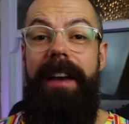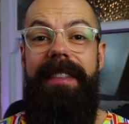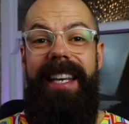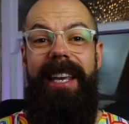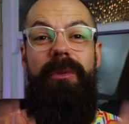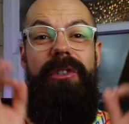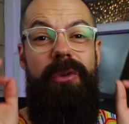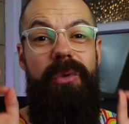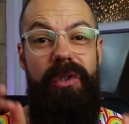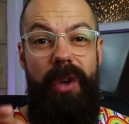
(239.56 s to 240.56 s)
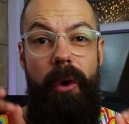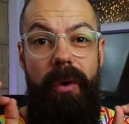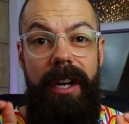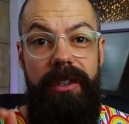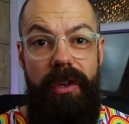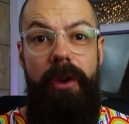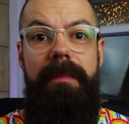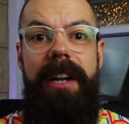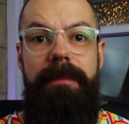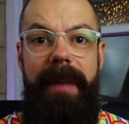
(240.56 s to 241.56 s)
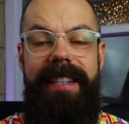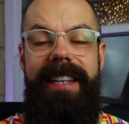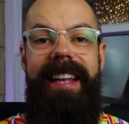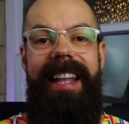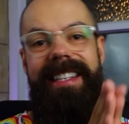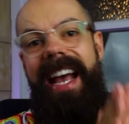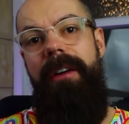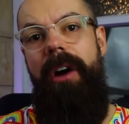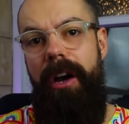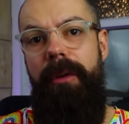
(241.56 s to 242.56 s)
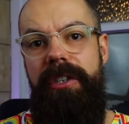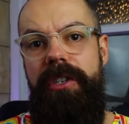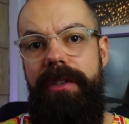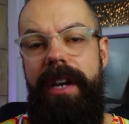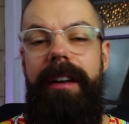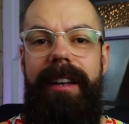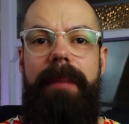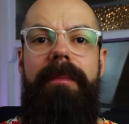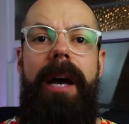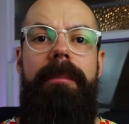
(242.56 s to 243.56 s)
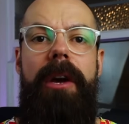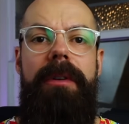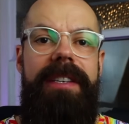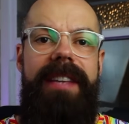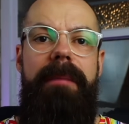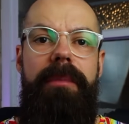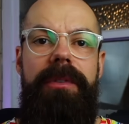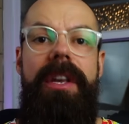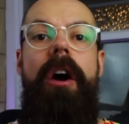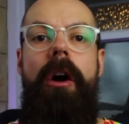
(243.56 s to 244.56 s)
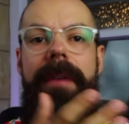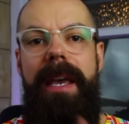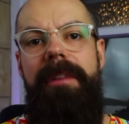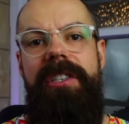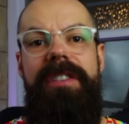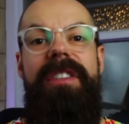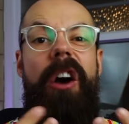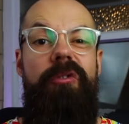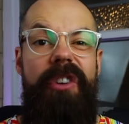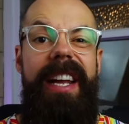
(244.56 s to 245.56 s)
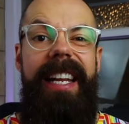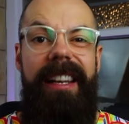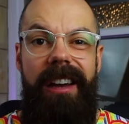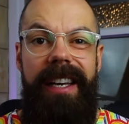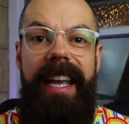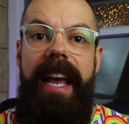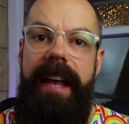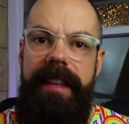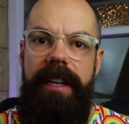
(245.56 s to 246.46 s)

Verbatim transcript: I think it would do so, so much better and that's how I would use it. I'd upload examples of images that I really like and then